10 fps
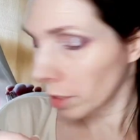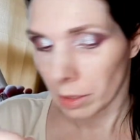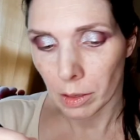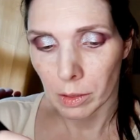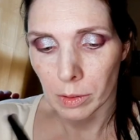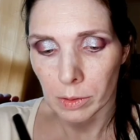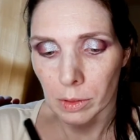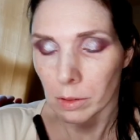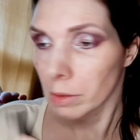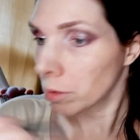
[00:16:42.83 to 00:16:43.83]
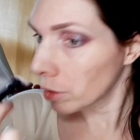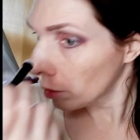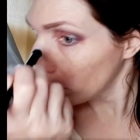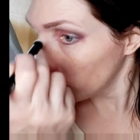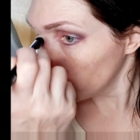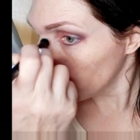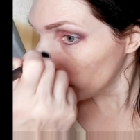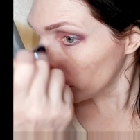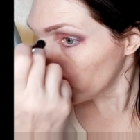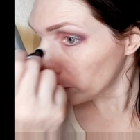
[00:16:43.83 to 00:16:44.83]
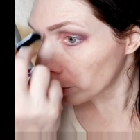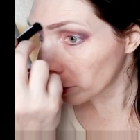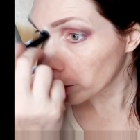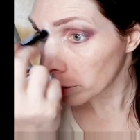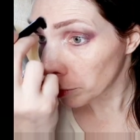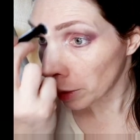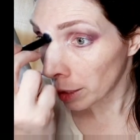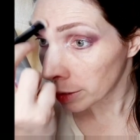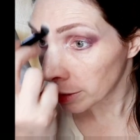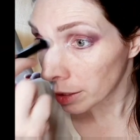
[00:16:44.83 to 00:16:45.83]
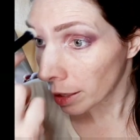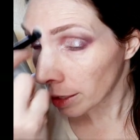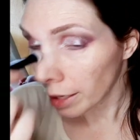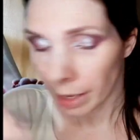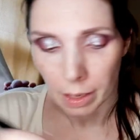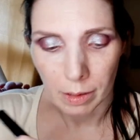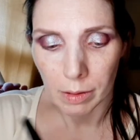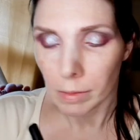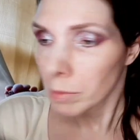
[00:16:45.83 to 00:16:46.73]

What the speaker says: Get all those little dark spots that I get.